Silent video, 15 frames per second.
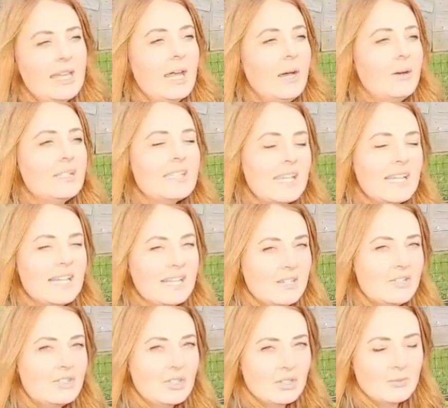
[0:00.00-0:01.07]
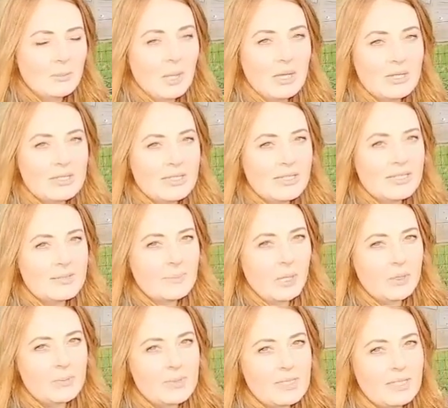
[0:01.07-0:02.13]
Now ideally you should have planted these
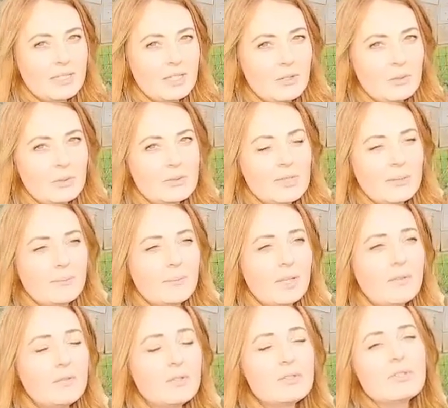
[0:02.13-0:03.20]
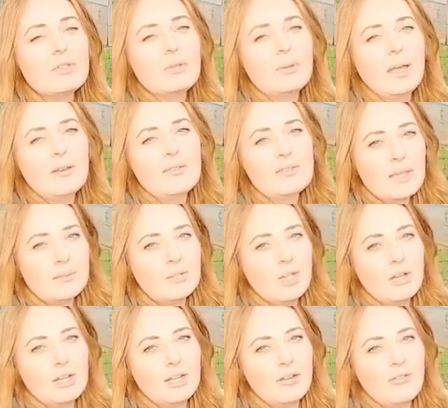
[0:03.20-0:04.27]
bulbs in the autumn, but if you do have some
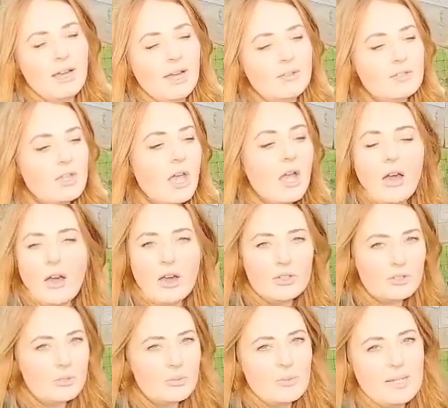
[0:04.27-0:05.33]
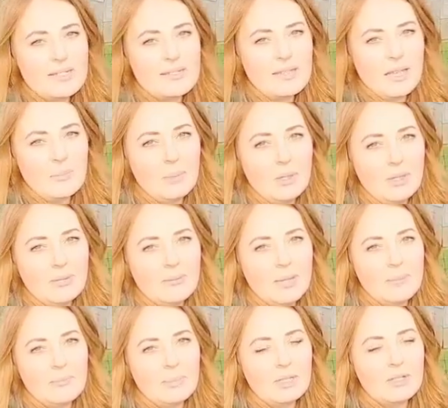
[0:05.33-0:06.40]
lying around, I'd always say put them
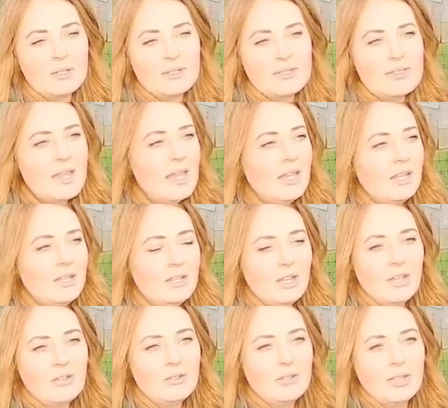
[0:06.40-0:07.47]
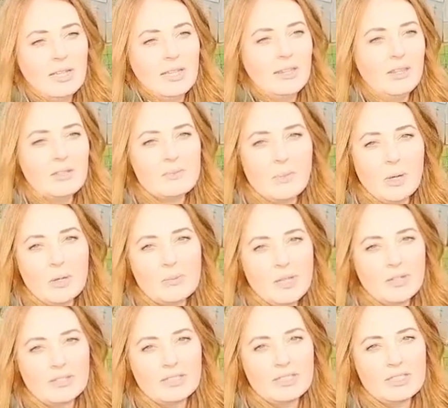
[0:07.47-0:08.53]
in, because you know those bulbs
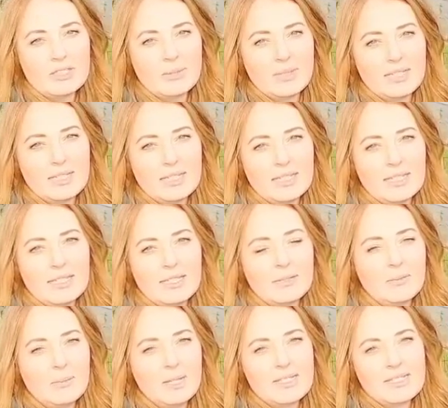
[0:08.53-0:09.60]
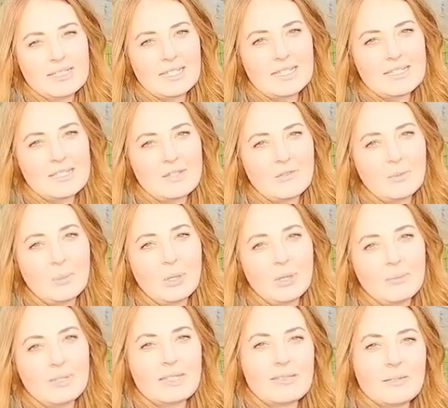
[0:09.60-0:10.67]
aren't going to do anything, whereas at least if you
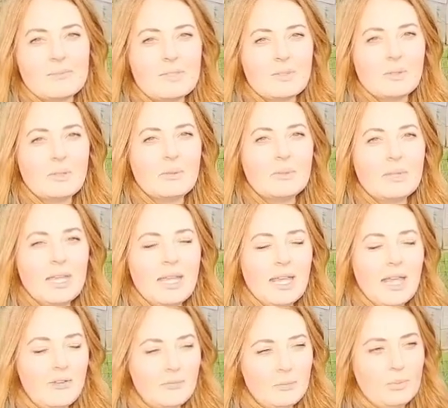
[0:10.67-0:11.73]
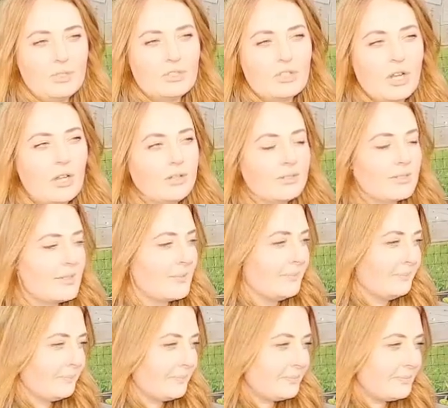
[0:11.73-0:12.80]
put them in some soil they have one chance.